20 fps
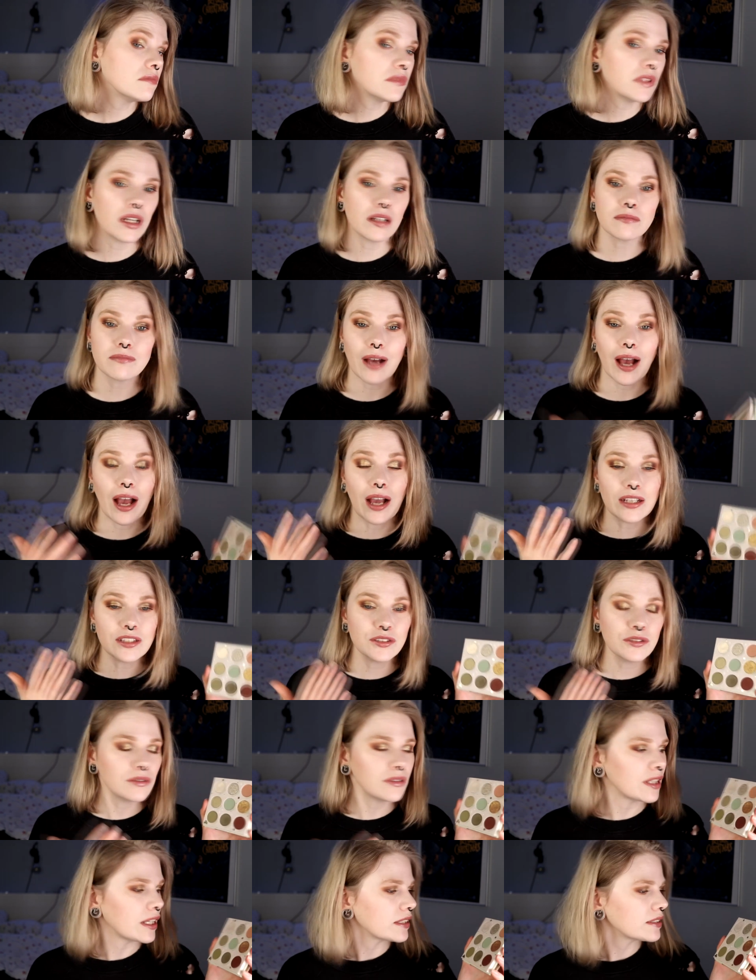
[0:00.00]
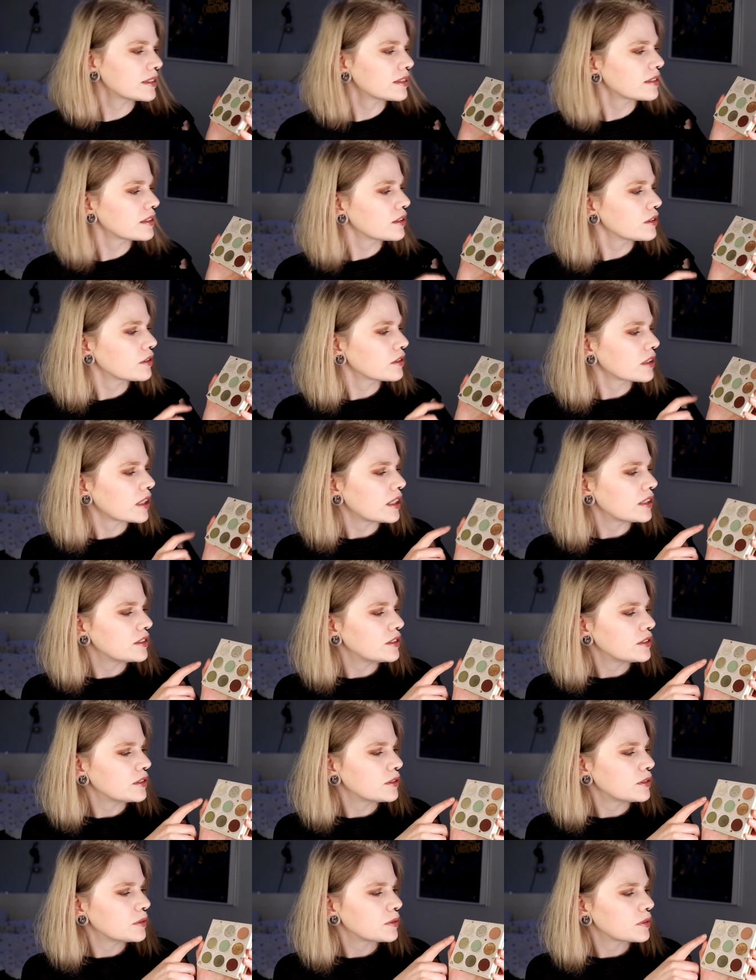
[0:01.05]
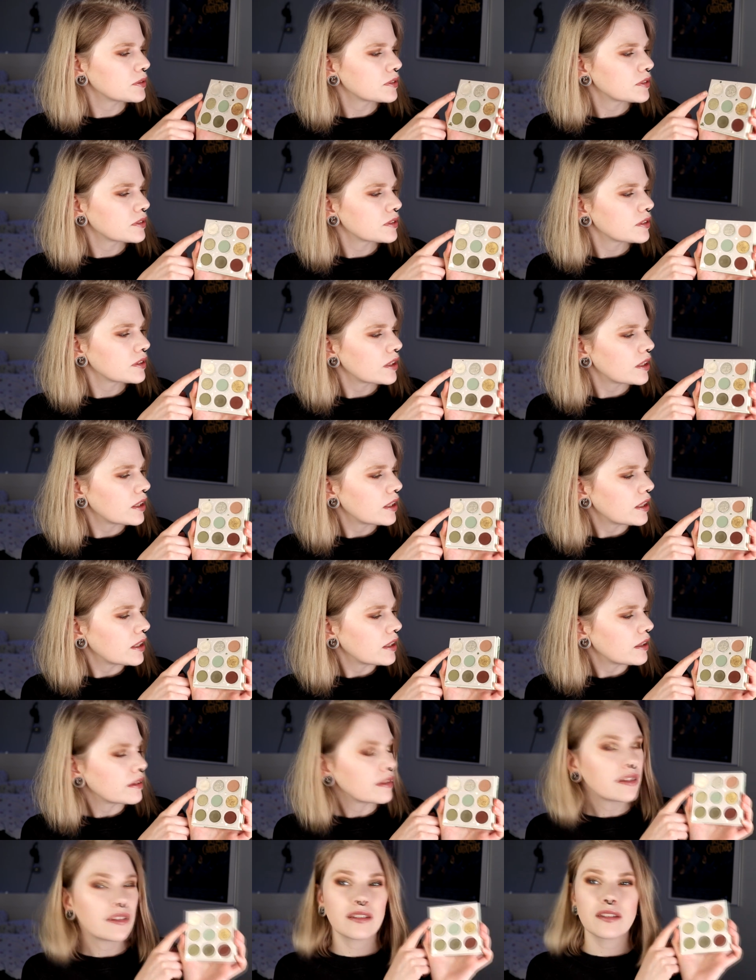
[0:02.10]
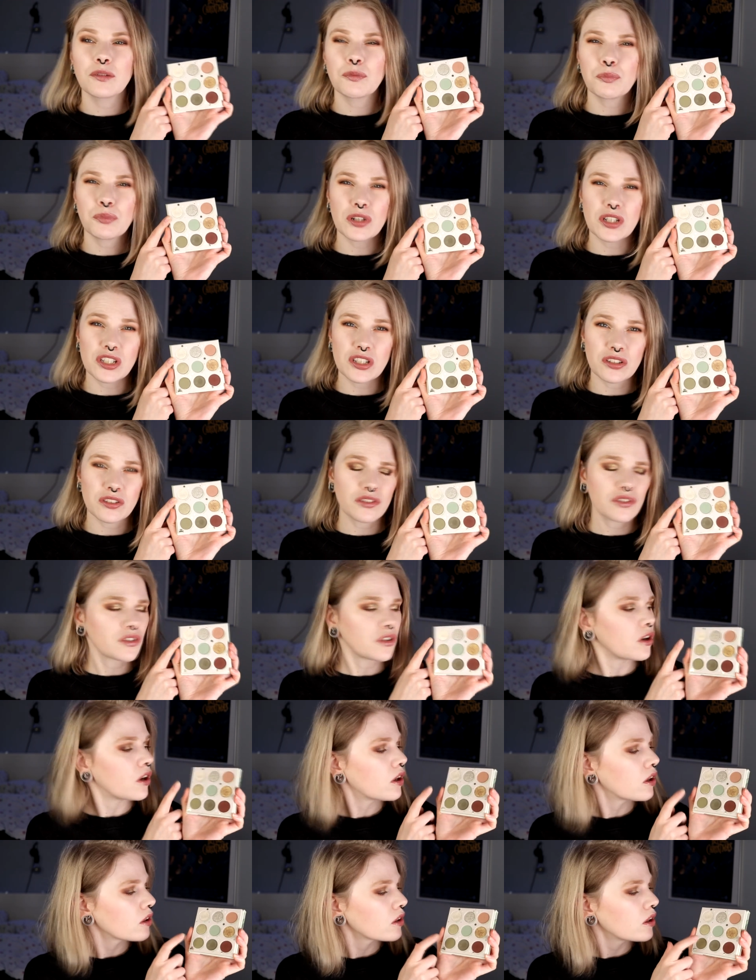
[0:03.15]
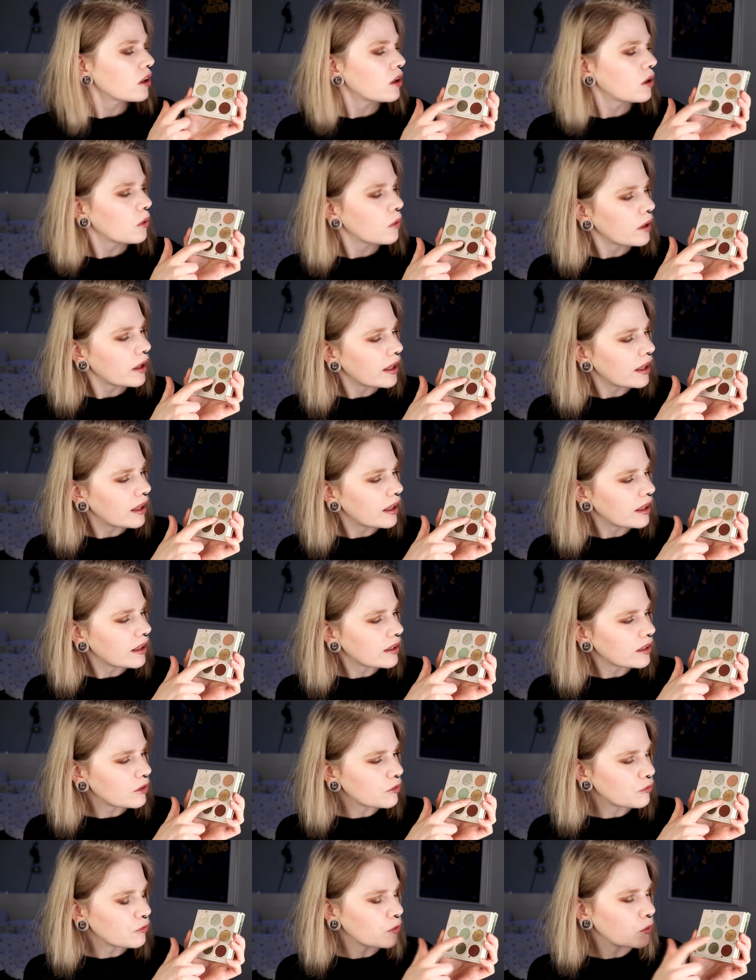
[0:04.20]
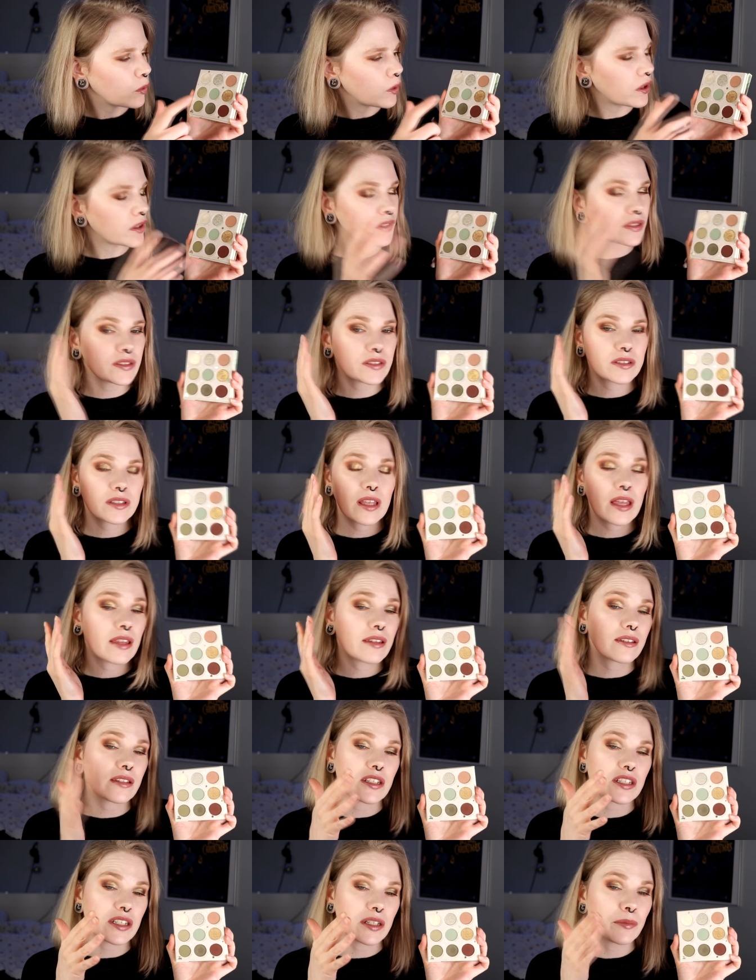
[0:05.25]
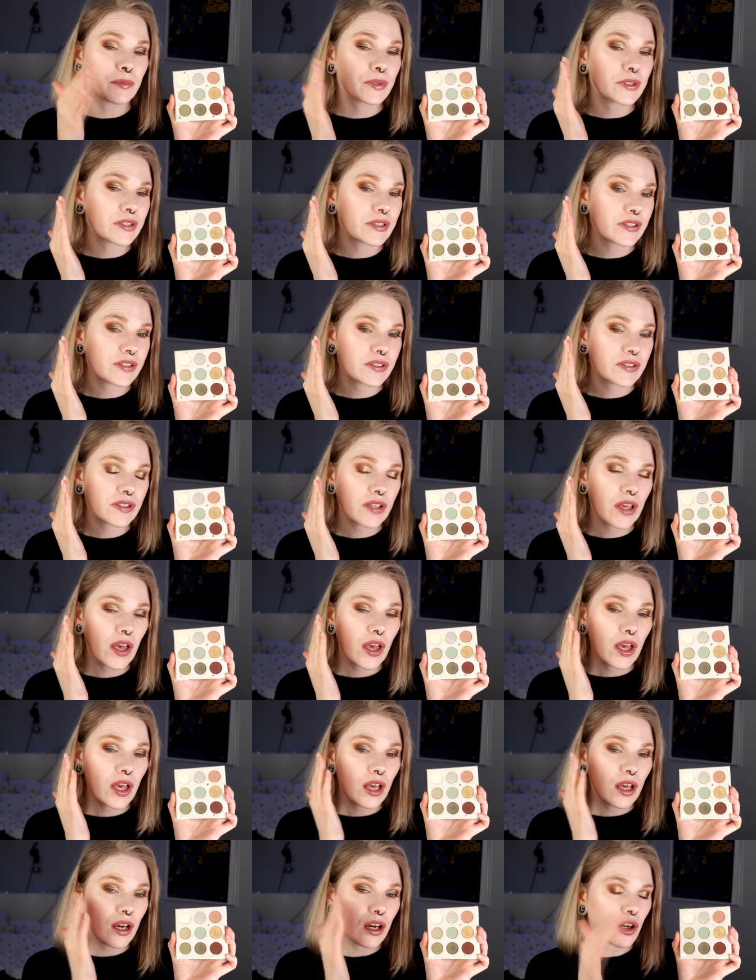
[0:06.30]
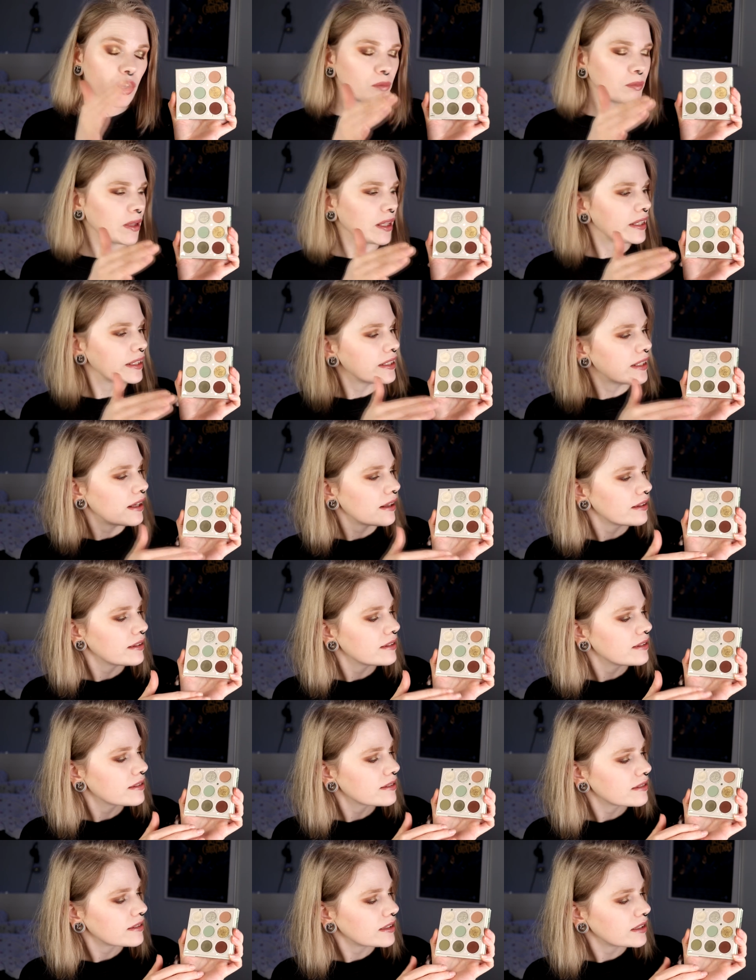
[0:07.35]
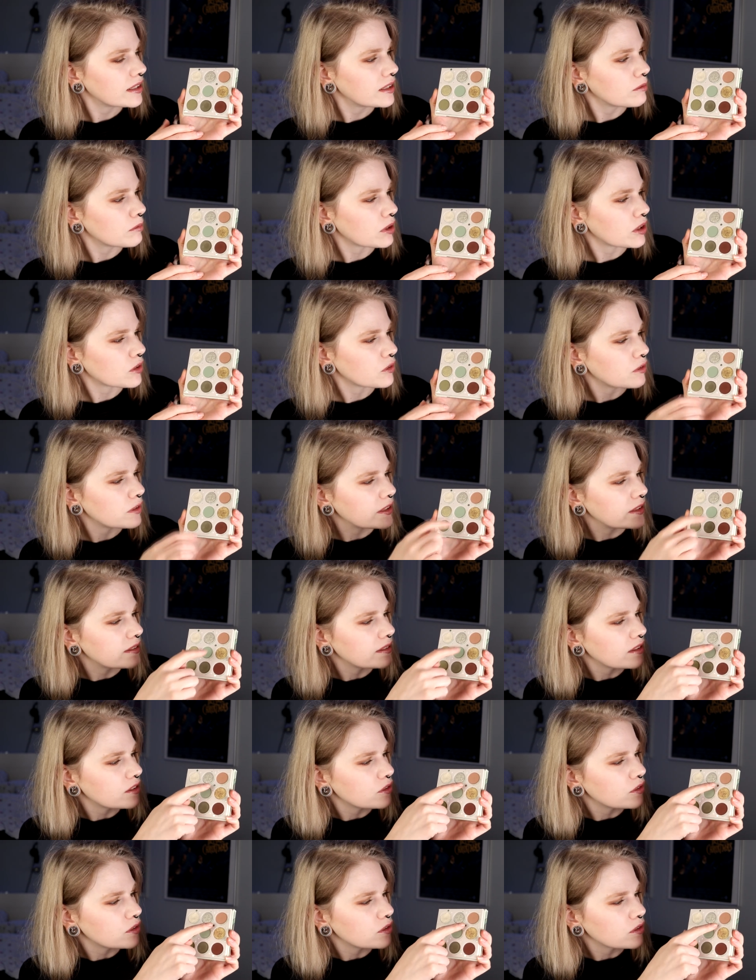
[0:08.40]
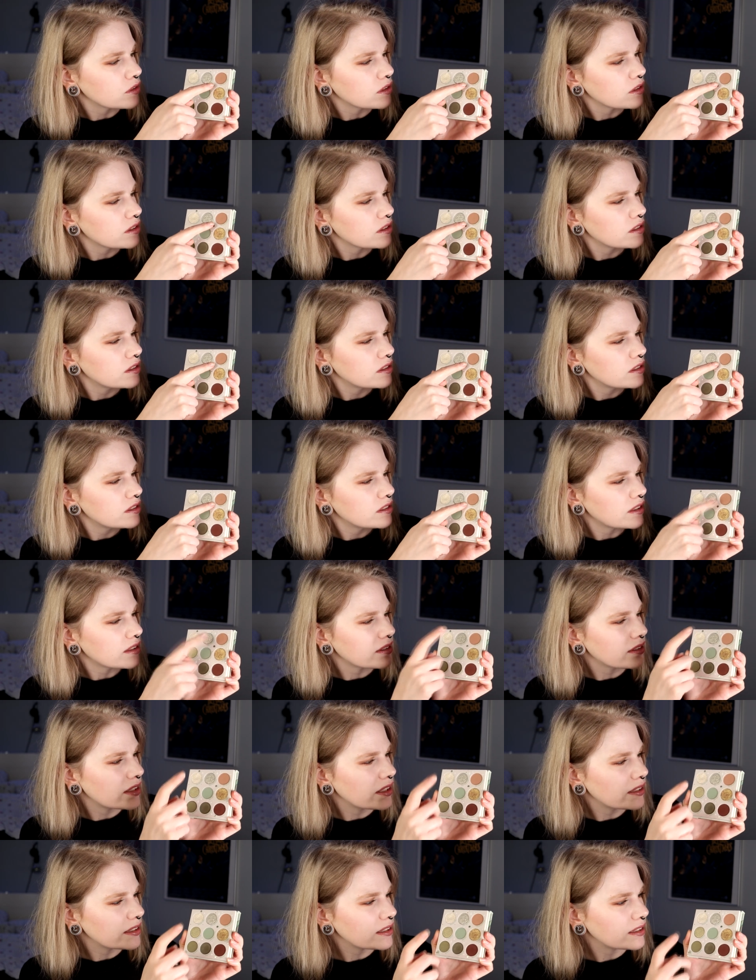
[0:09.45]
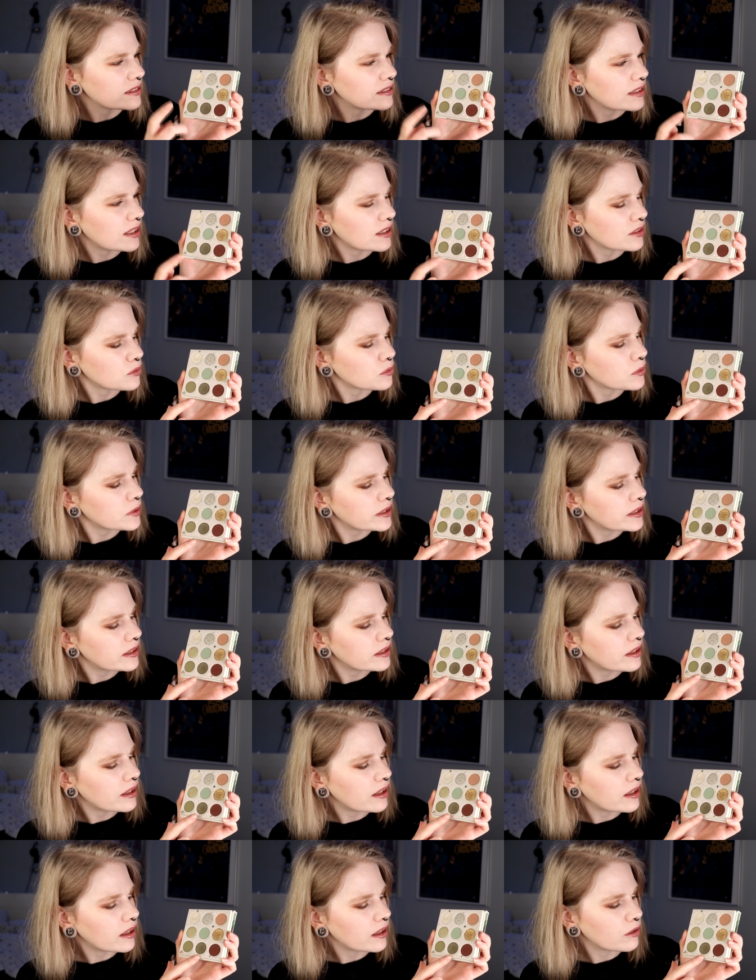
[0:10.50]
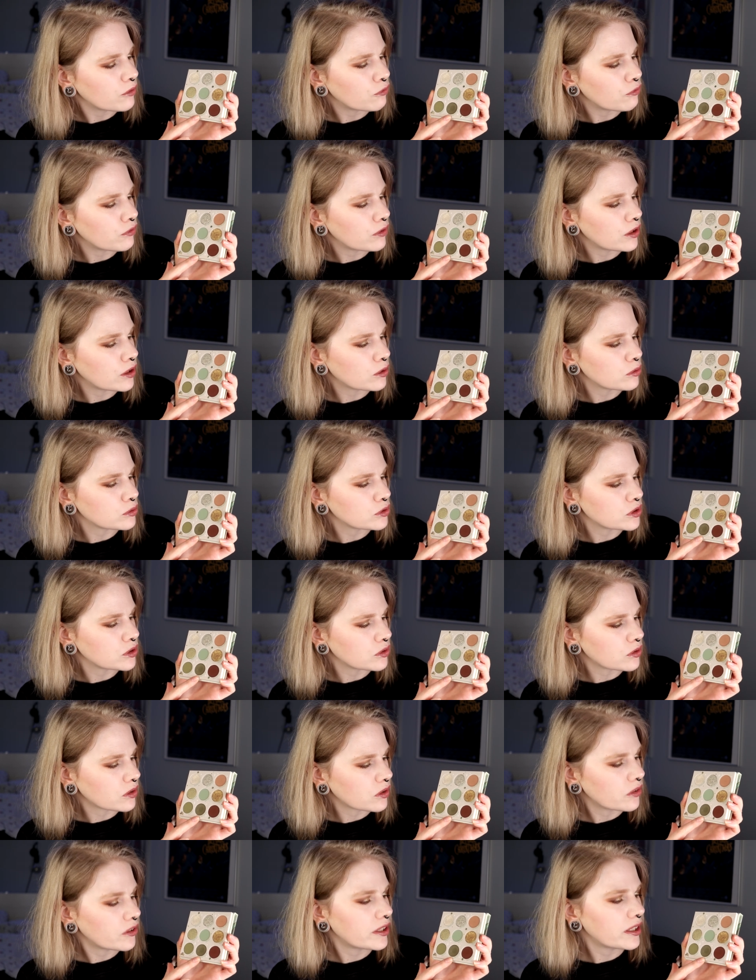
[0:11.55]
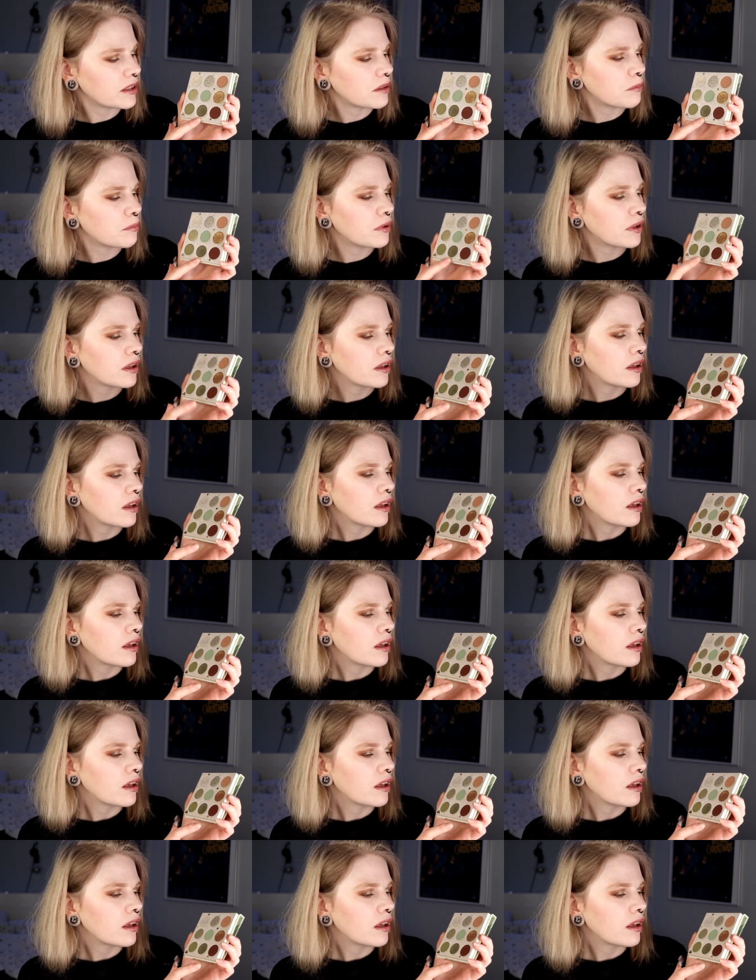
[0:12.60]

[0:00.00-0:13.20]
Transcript: yeah, I do like this look. I use this Precious Cargo and Force as the shimmers on my lids. In my crease I took Just Like a Tatooine and Float Your Crib,